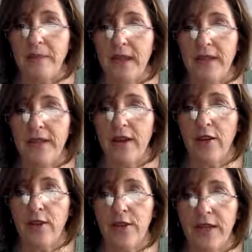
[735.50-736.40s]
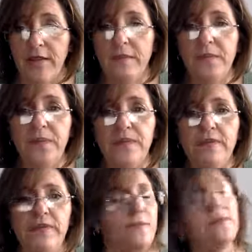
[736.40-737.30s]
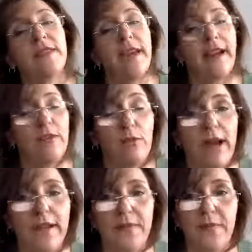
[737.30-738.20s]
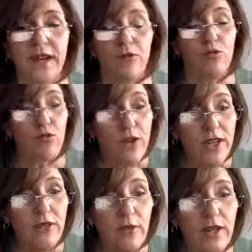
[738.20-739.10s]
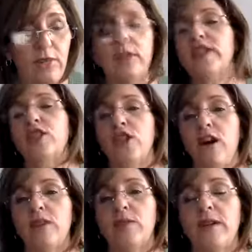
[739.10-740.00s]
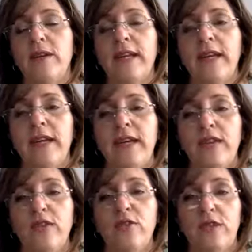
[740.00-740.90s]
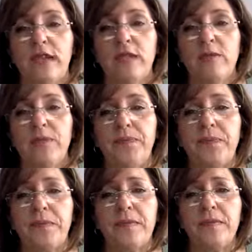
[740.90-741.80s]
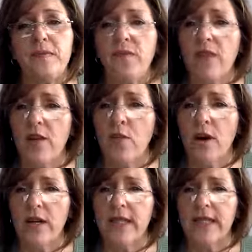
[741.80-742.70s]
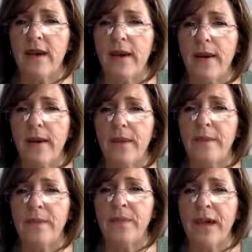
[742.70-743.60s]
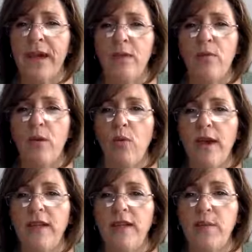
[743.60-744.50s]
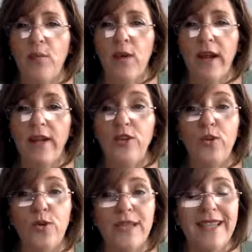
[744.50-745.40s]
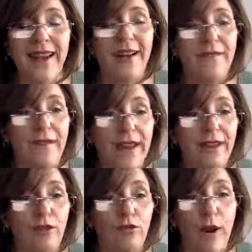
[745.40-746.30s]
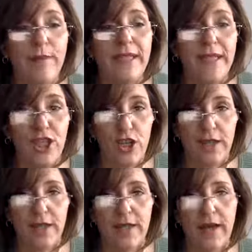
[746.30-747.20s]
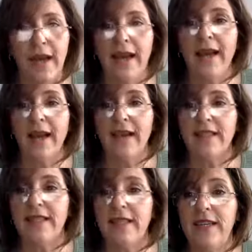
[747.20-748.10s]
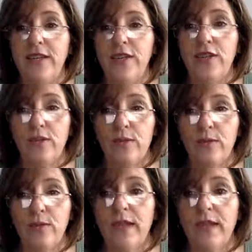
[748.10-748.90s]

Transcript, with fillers: And the other thing that I read that really, really, really shocked me in the New Testament was um, But when ye pray, use not vain repetitions as the heathen do,